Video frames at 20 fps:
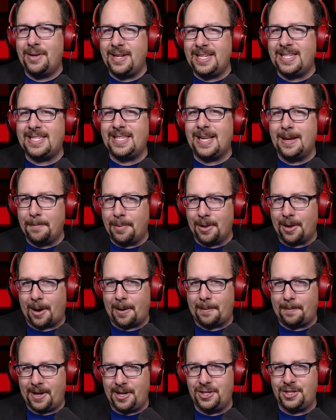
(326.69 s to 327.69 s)
simple
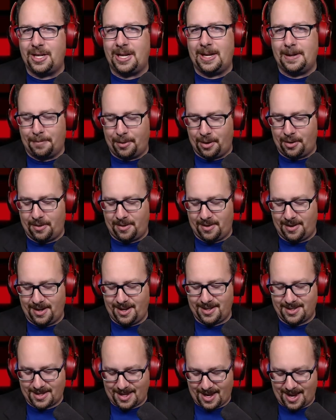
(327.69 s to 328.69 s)
RPG, but
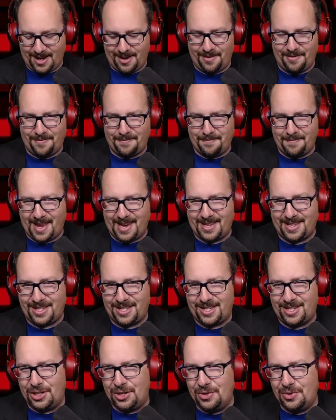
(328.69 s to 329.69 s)
it's kind of meant
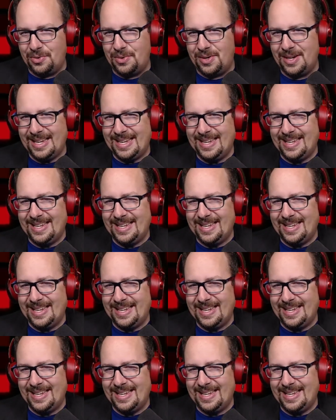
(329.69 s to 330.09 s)
to